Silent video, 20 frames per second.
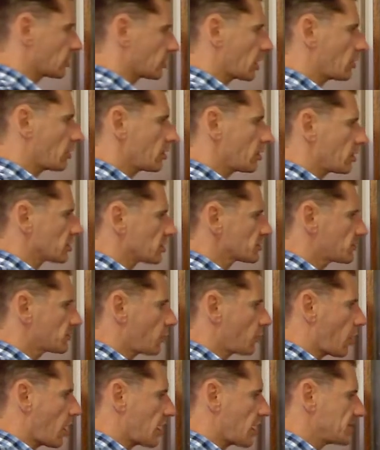only asked for
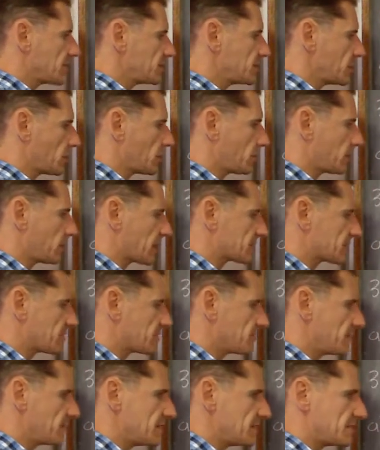I0 plus and
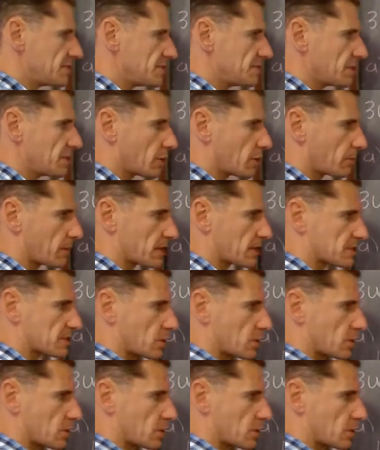VC0 plus, they're